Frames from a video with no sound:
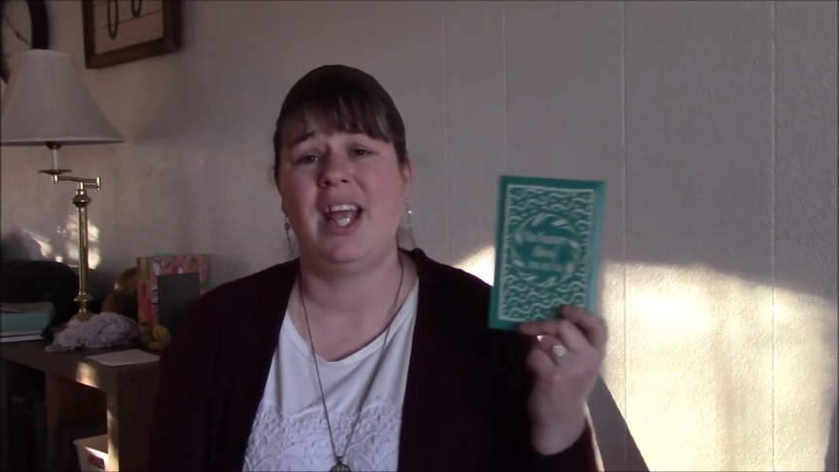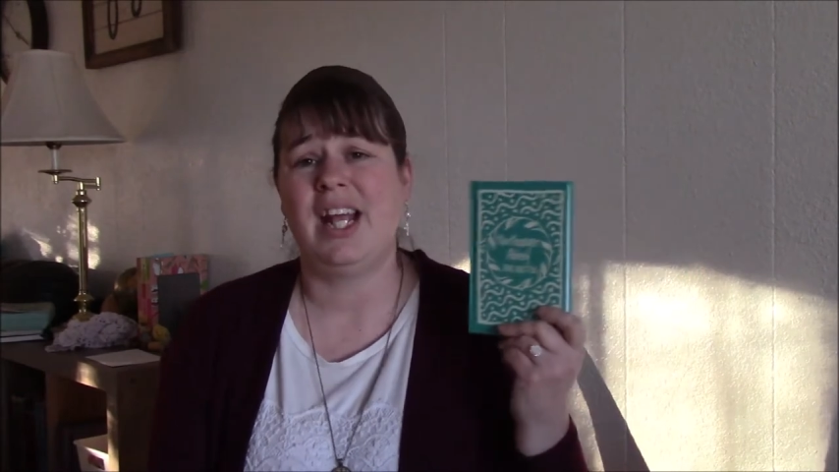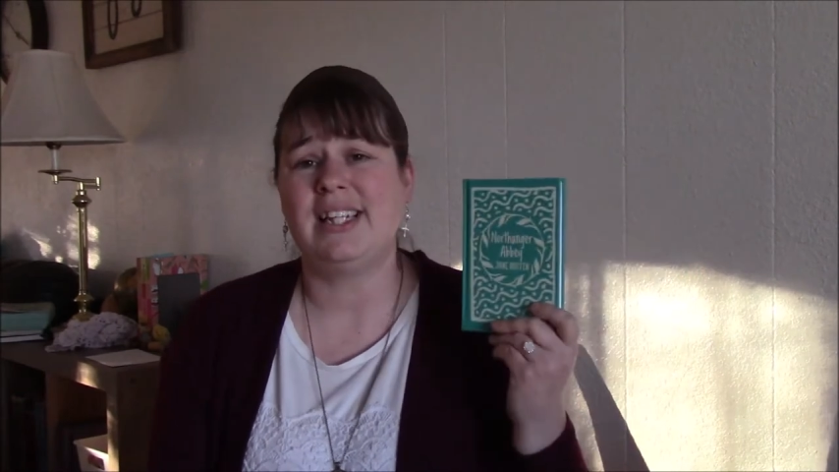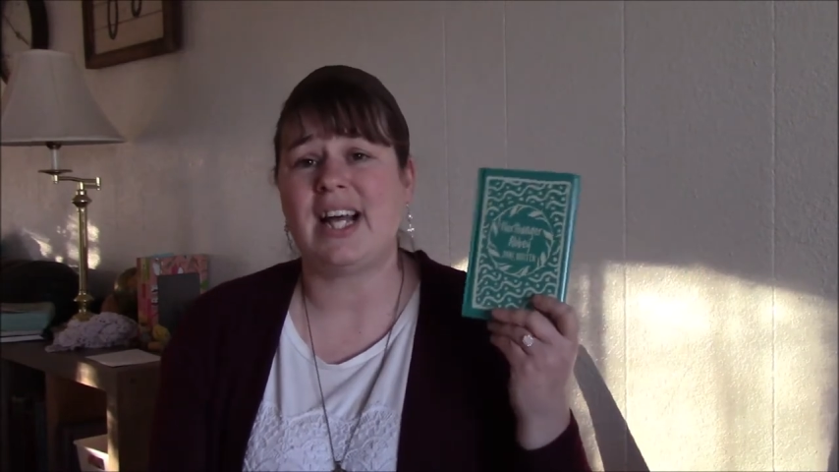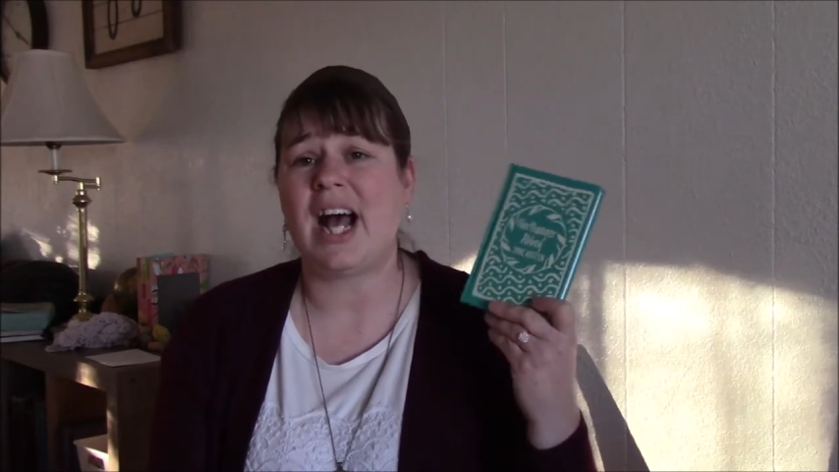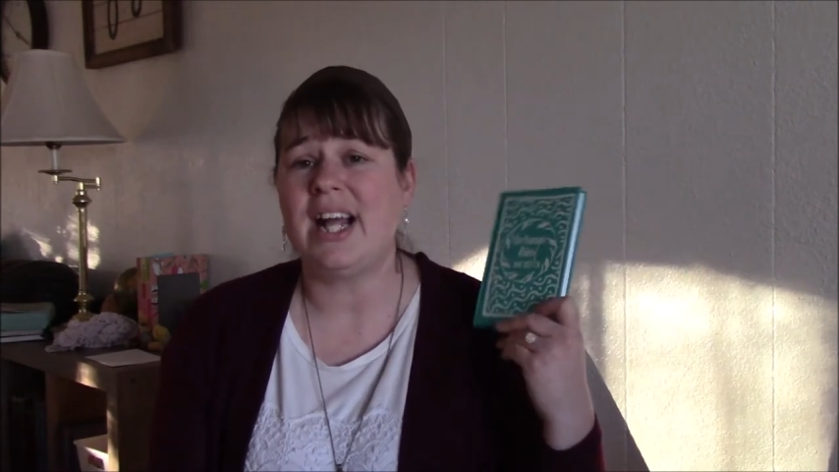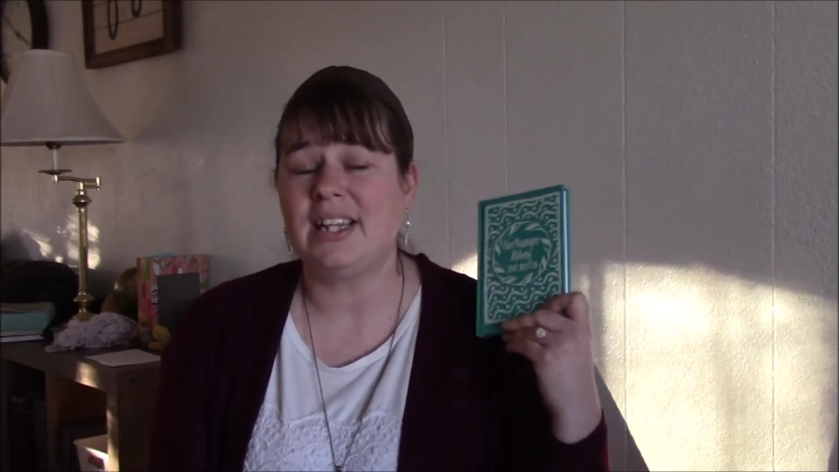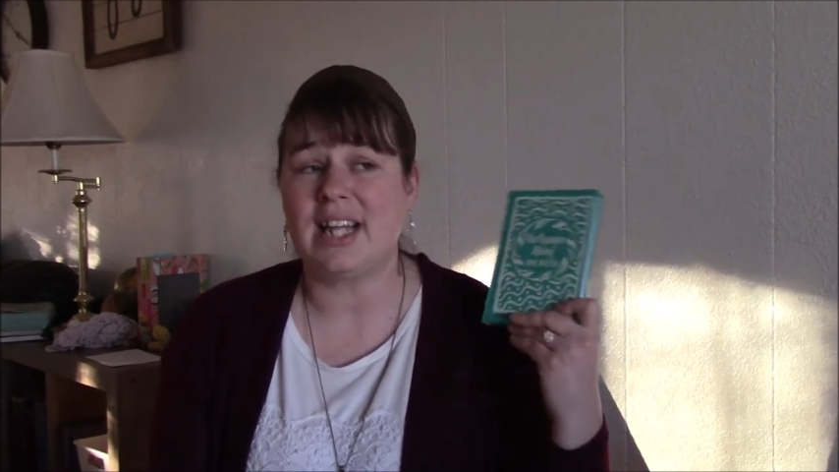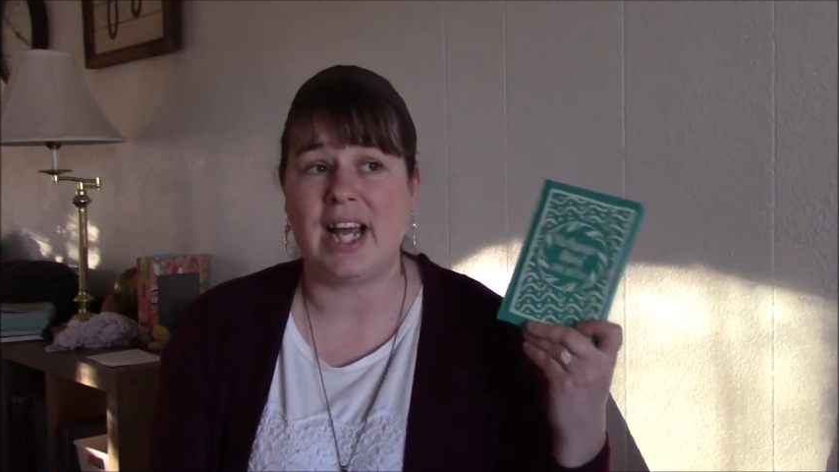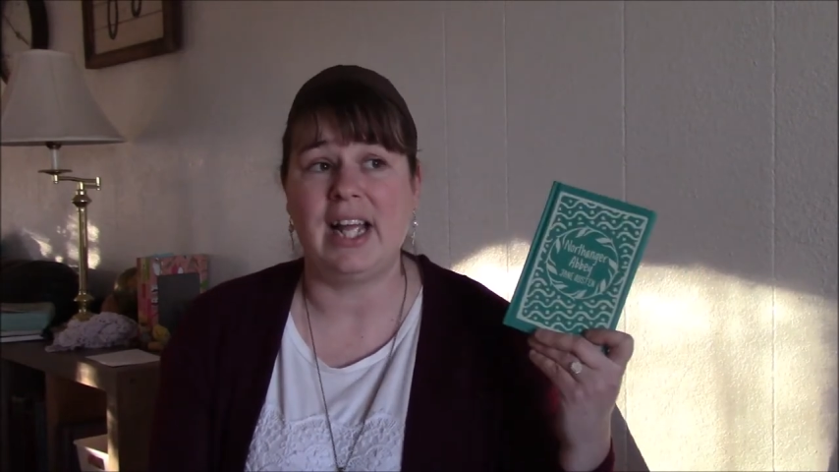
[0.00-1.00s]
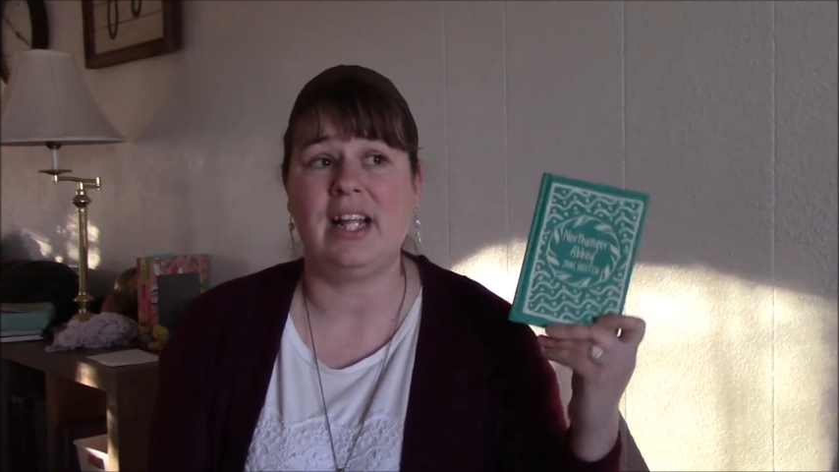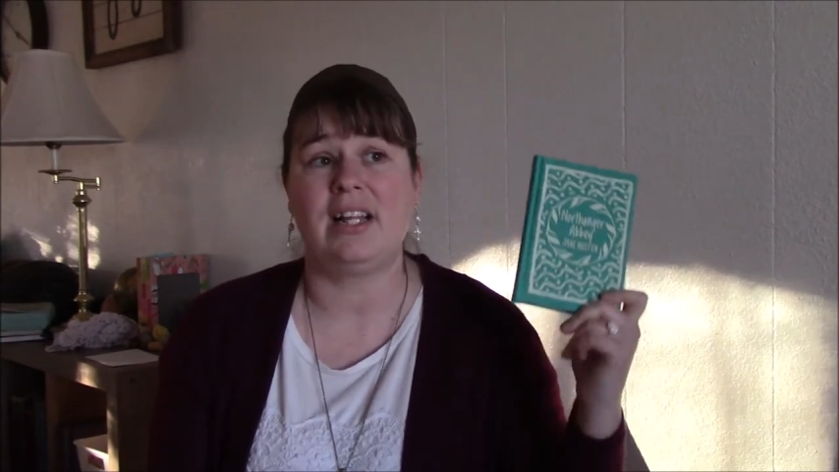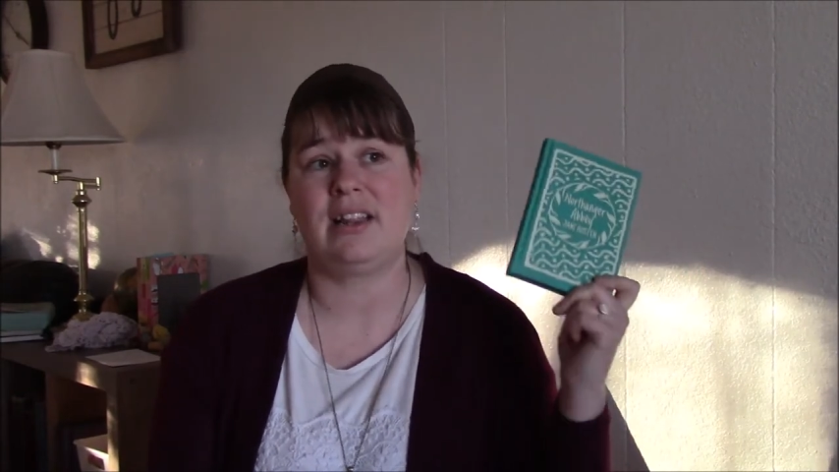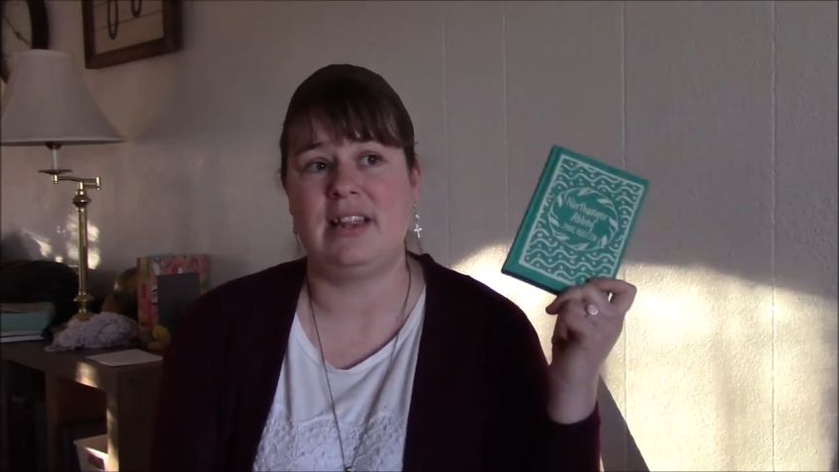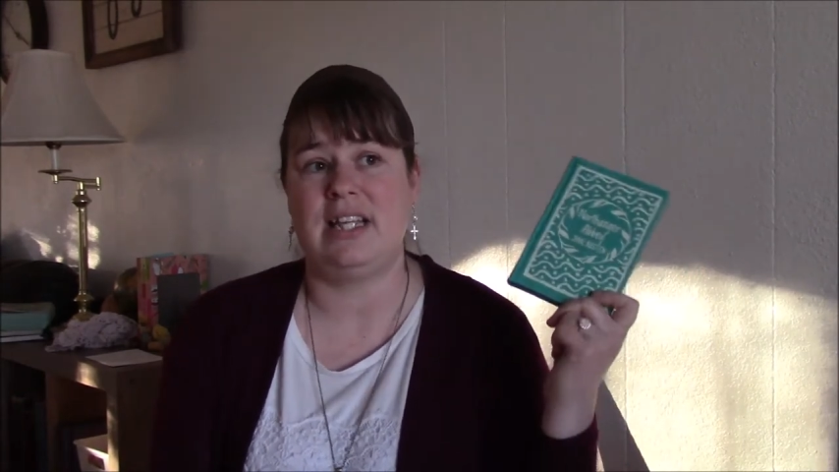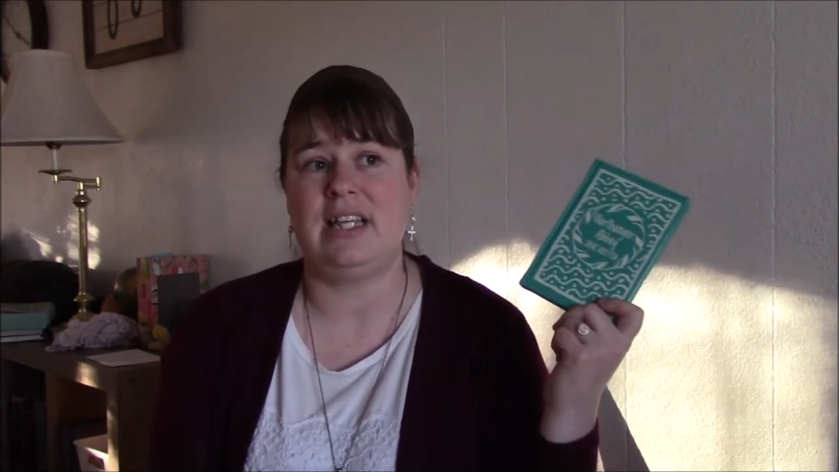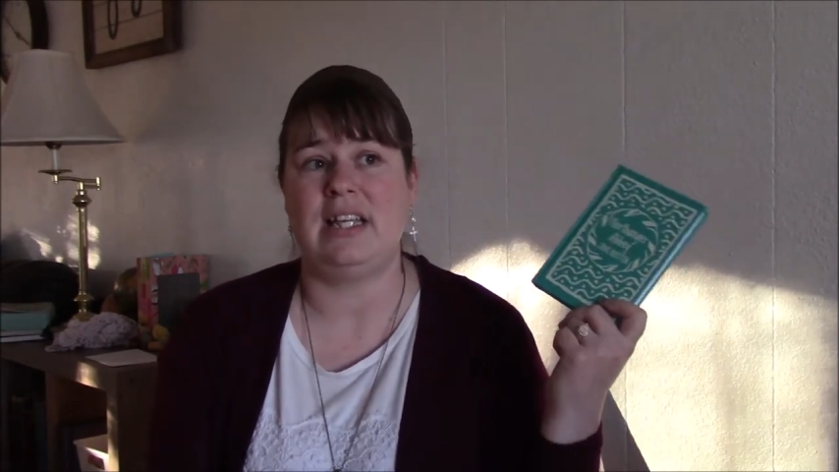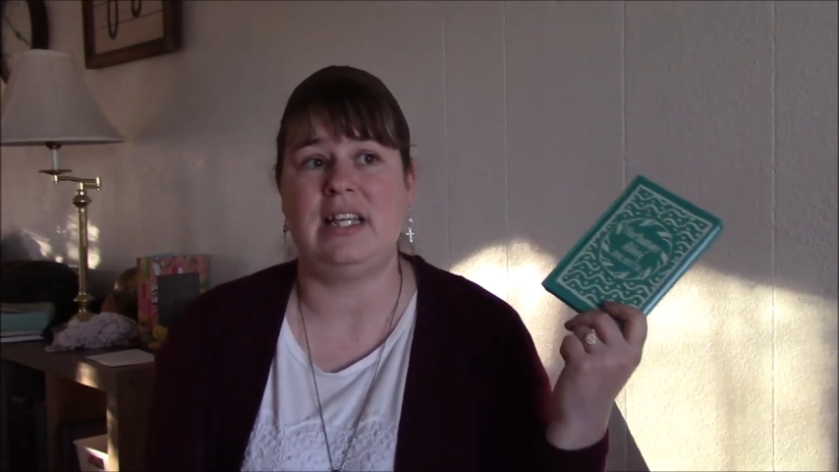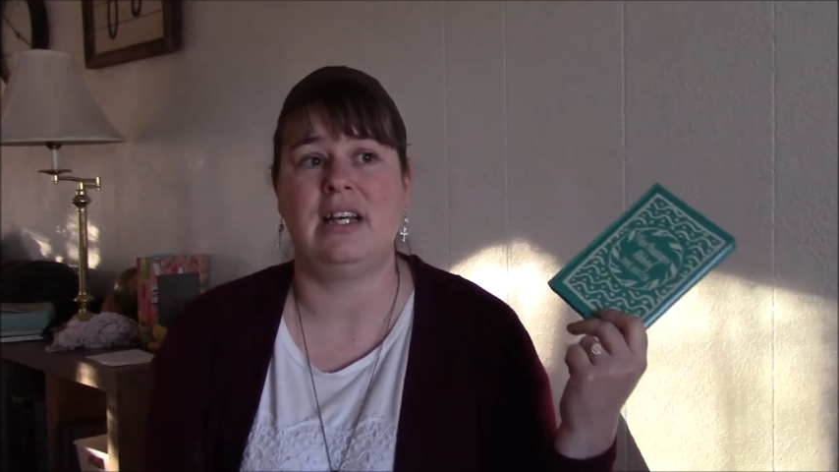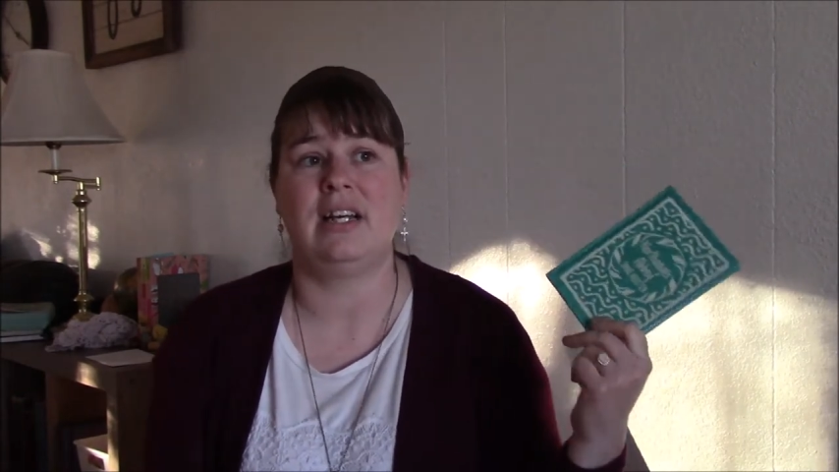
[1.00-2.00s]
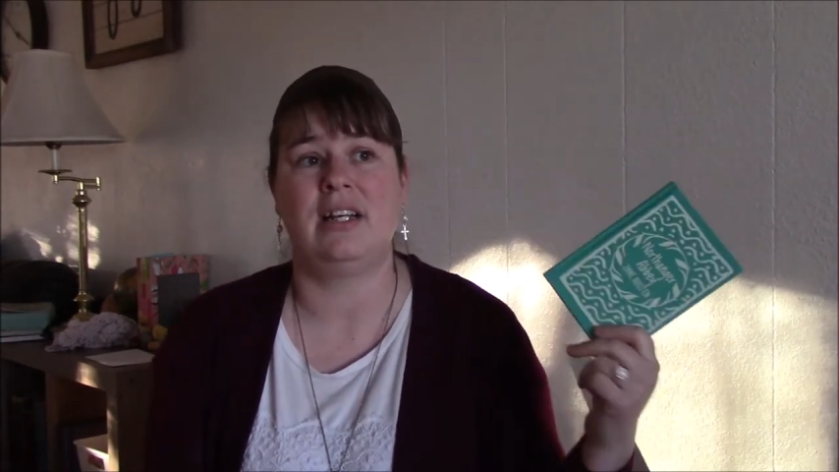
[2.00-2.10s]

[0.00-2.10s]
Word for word: It, I like the,